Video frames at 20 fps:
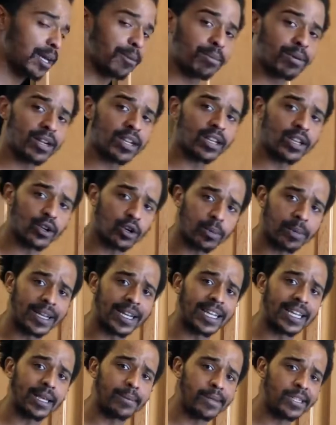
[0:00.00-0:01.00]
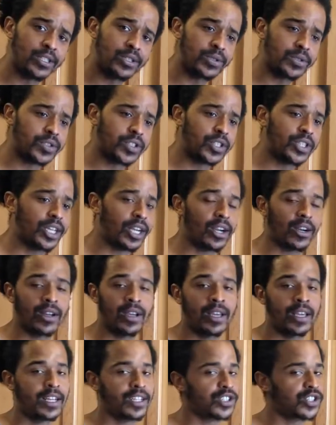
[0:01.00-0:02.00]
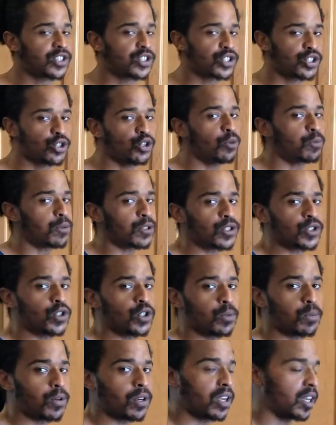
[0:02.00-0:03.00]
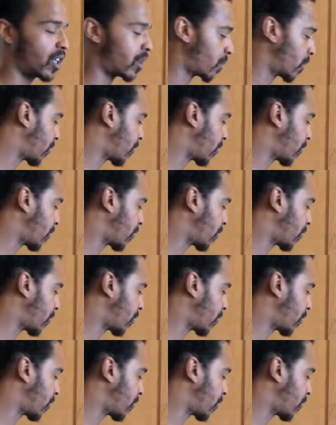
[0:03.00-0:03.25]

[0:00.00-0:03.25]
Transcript: I put a little bit of lemon juice in there. Super, super good and